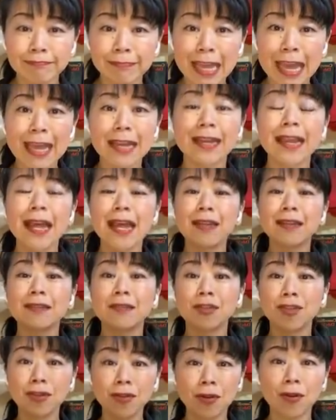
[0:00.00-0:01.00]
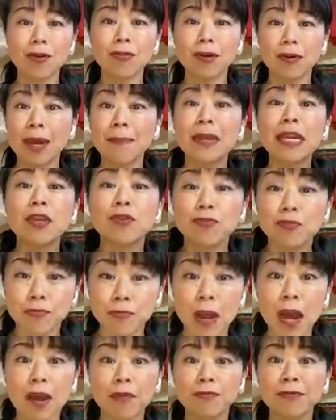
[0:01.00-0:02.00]
And then, you are
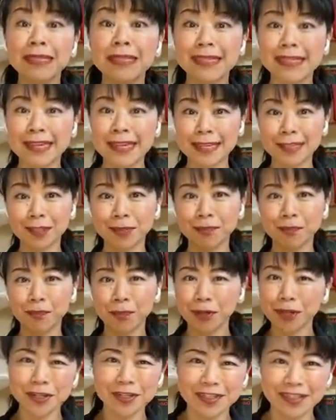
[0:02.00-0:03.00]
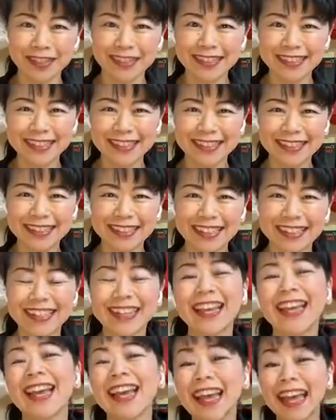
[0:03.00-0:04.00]
a resilient person.
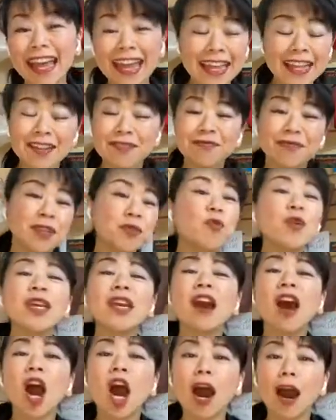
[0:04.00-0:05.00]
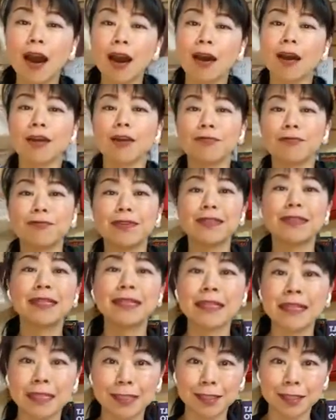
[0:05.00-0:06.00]
And we are
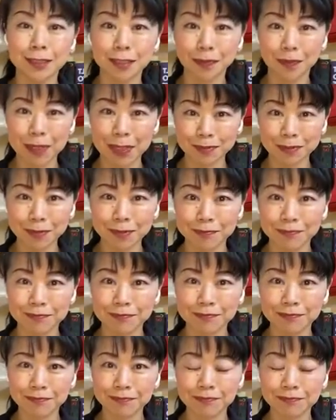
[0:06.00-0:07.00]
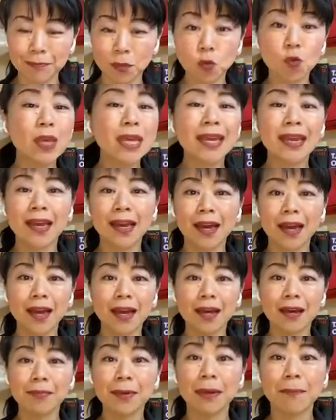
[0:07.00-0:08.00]
resilient people. We
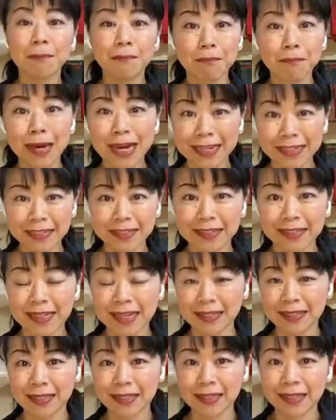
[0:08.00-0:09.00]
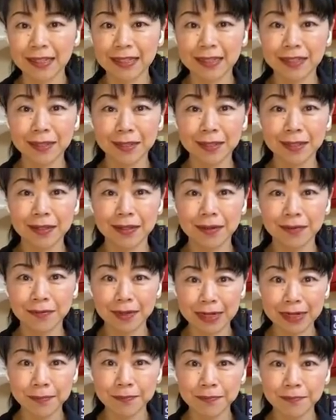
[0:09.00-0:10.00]
have a mindset,
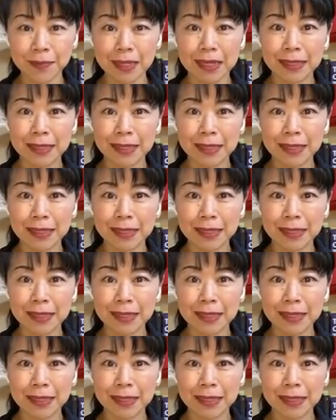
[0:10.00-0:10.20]
right?